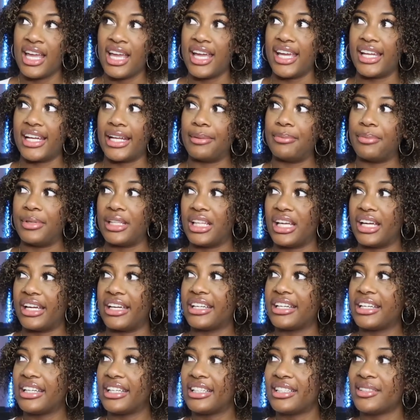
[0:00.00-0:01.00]
And I'd be
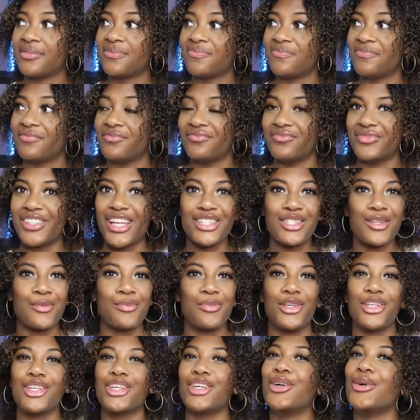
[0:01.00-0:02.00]
like, that's a
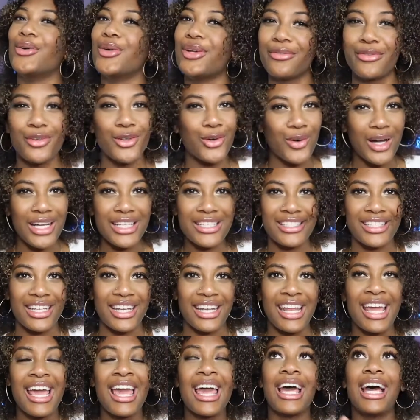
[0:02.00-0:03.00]
beautiful
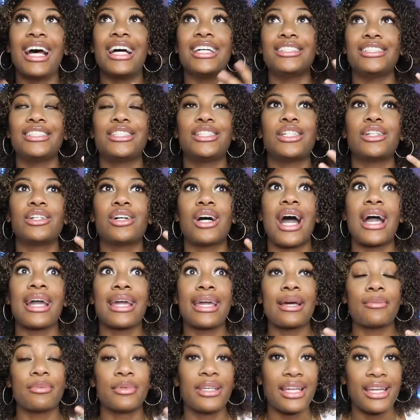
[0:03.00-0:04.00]
question, until I
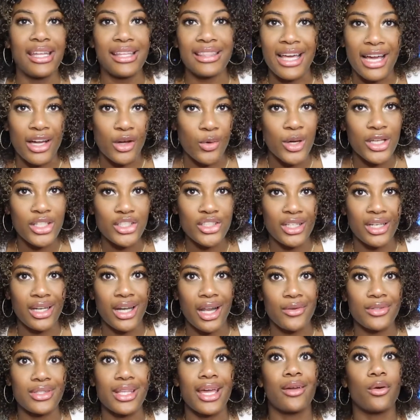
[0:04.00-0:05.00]
kept getting that question and
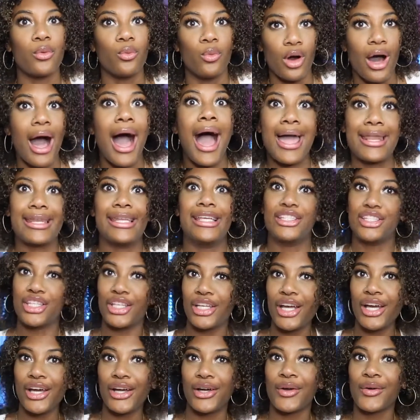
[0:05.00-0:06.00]
I was like, well, I need to
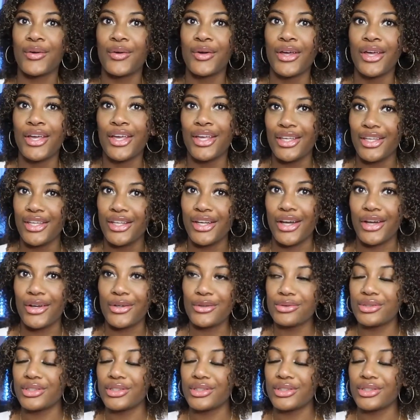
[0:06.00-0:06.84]
know, you know?